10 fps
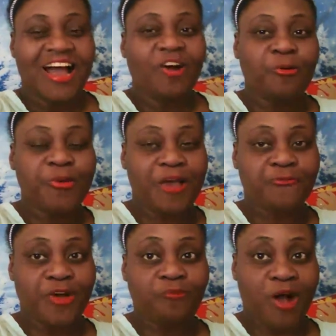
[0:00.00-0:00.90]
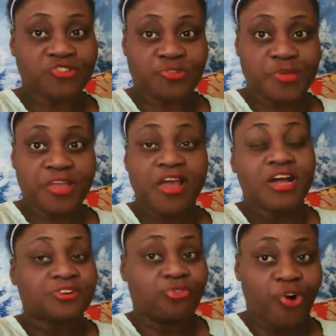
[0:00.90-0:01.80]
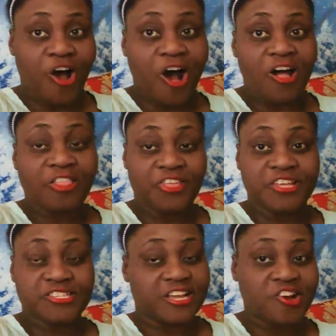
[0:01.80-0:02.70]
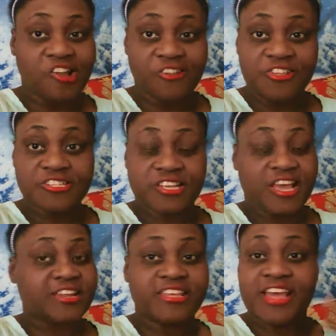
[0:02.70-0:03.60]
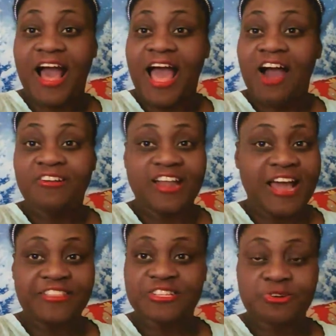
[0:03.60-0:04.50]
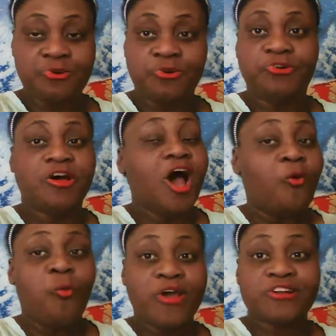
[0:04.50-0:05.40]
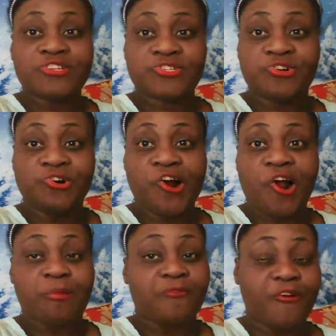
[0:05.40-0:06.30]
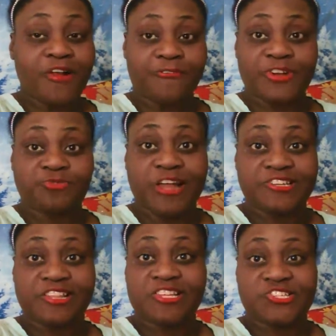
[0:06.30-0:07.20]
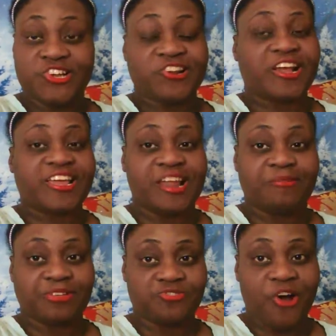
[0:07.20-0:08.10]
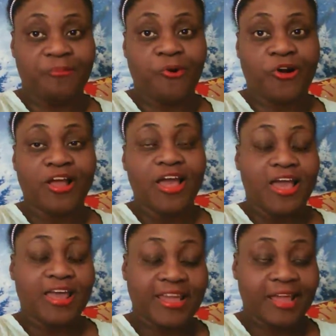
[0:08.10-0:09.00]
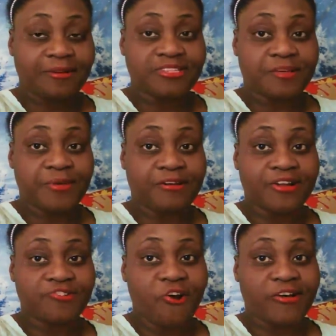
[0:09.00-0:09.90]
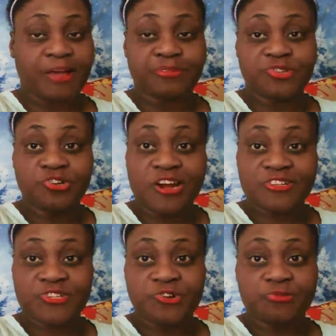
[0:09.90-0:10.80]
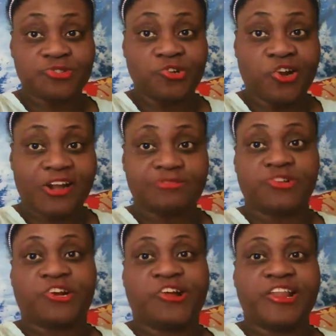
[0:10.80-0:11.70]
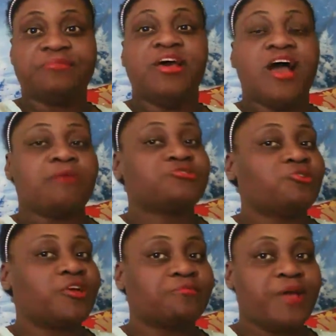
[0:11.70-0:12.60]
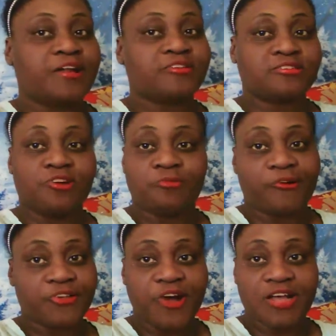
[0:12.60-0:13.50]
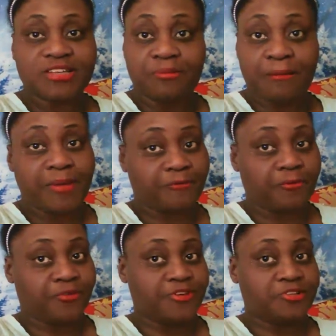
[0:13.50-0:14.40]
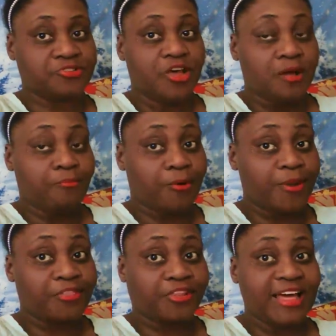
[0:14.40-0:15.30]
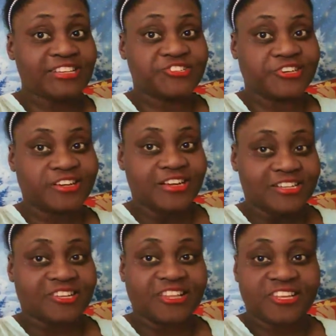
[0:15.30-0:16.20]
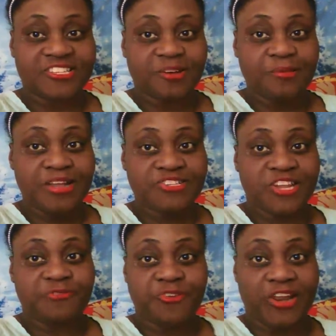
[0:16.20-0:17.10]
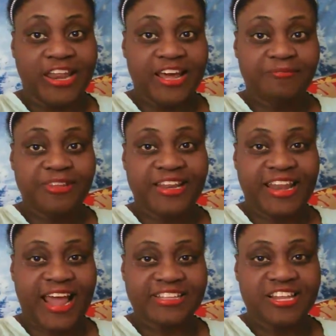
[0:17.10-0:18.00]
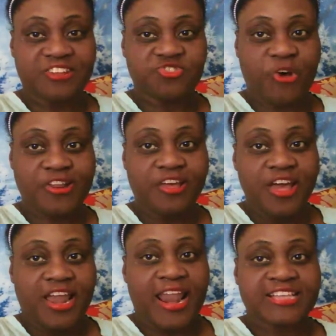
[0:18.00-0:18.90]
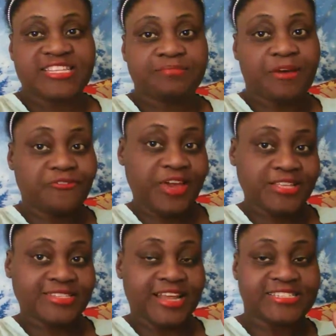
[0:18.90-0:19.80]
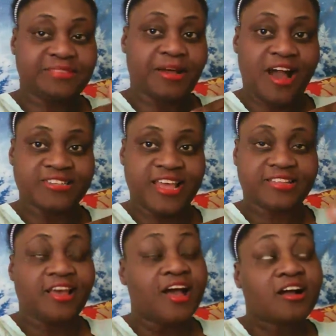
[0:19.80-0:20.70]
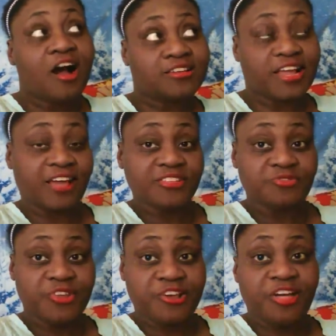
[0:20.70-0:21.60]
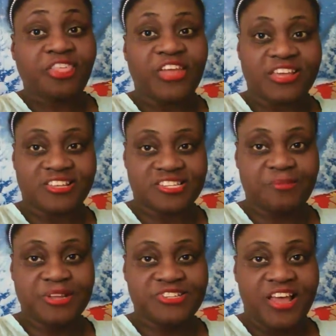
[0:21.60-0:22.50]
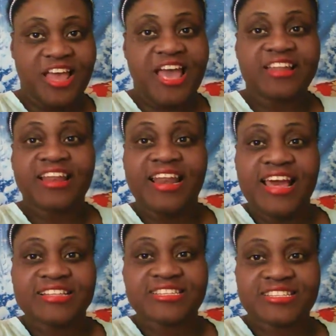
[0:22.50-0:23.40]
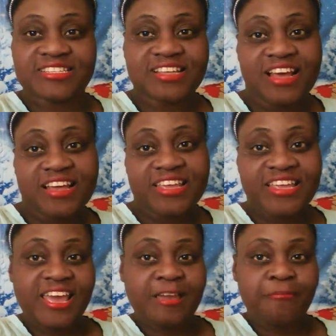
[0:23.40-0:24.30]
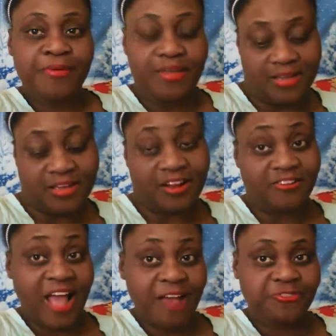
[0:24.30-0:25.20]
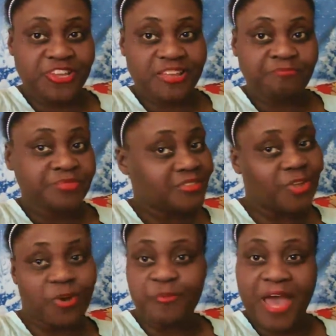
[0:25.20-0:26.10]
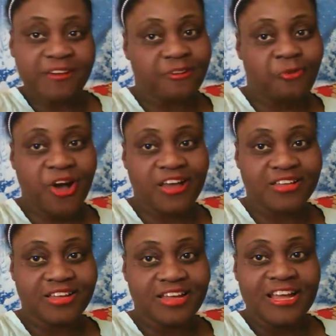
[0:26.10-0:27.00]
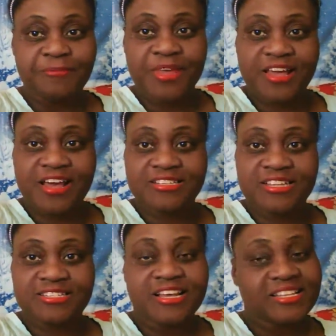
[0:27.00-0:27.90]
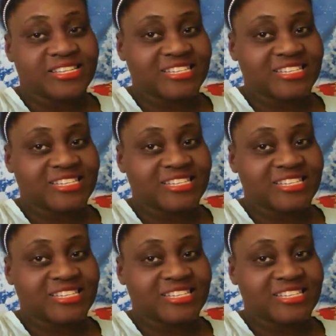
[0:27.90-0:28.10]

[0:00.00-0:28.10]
hope you have fun watching me draw this and color this and outline this cool winter schoolgirl, my very first one I did this year, and I cannot wait to draw more, and I can't wait to get better at drawing. I'm still in art school, I'm still learning, I'm still creating, I'm still getting better, so don't worry, you guys. I'm coming back with more videos, more better than last year. So thank you so much, and if you loved it, liked it, enjoyed it, like seeing my face, like seeing my contact on this video, thank you so much, and let's keep crafting no matter what, because it's